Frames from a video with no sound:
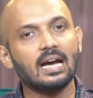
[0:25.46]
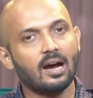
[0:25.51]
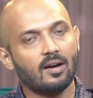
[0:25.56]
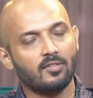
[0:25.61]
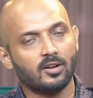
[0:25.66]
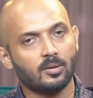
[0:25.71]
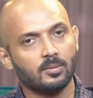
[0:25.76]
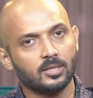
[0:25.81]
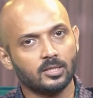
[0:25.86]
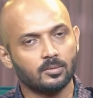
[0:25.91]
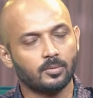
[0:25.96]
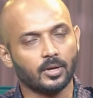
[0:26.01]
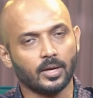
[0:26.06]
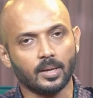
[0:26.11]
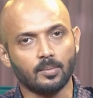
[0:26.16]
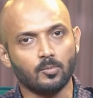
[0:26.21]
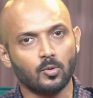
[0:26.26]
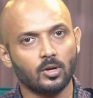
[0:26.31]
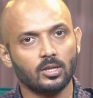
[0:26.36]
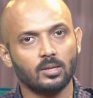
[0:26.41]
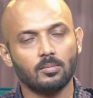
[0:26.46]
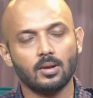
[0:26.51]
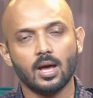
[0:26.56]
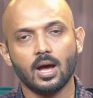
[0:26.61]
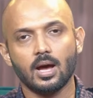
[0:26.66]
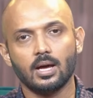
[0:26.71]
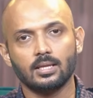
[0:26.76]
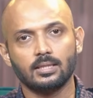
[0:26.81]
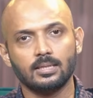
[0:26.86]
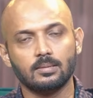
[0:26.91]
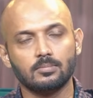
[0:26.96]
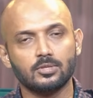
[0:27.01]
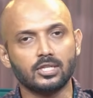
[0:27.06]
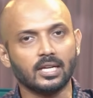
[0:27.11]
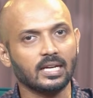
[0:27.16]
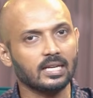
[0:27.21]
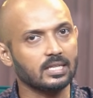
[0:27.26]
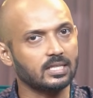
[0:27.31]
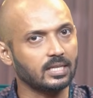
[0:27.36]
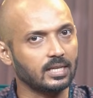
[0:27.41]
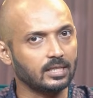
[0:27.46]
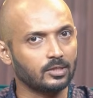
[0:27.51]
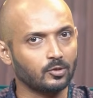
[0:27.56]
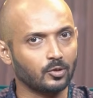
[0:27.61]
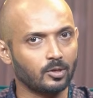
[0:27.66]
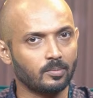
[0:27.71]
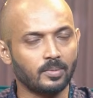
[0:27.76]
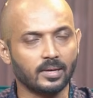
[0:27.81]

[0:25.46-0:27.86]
a parameter. We check the